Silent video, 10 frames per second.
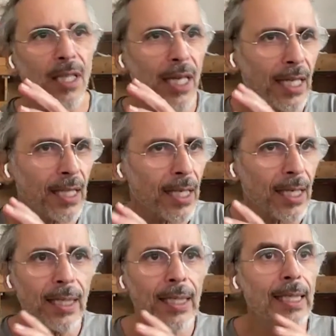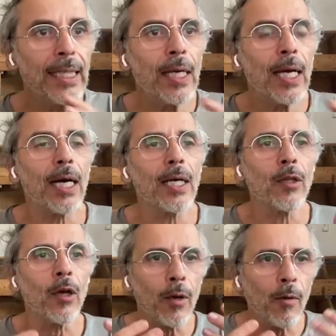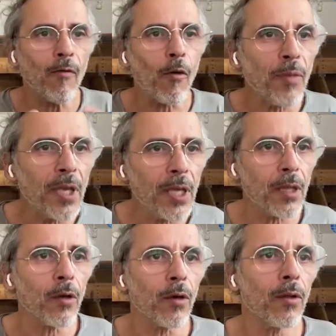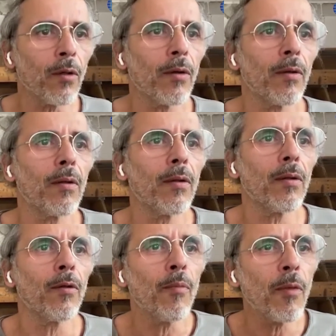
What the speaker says: and for me, the